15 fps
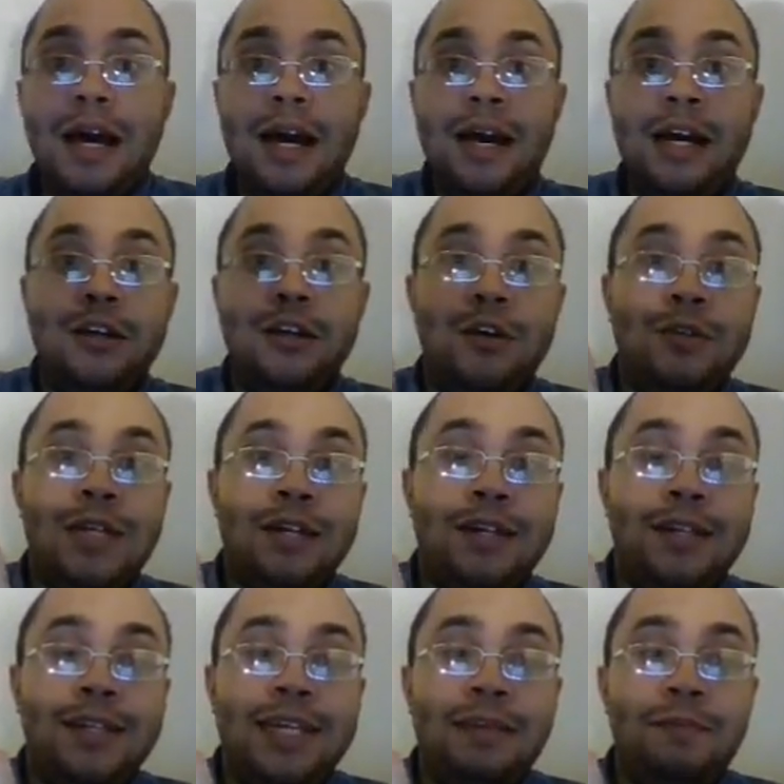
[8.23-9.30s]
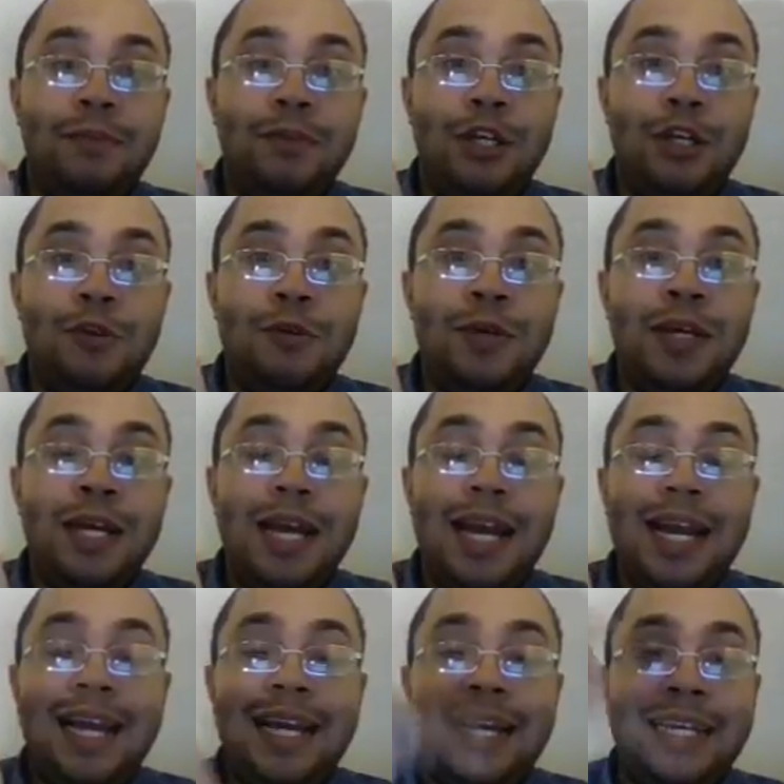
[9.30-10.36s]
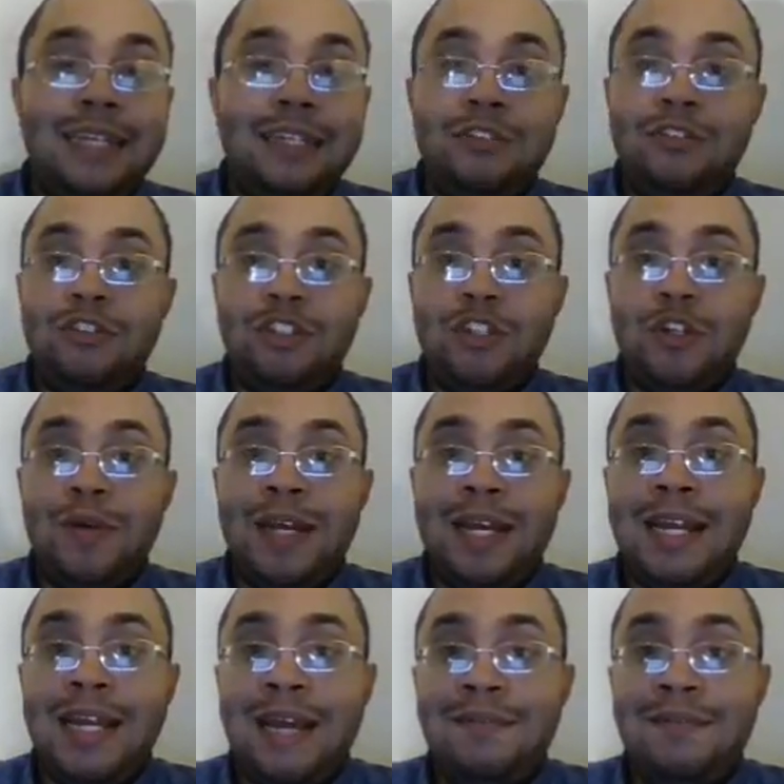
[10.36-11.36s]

go down to the link below and just go ahead.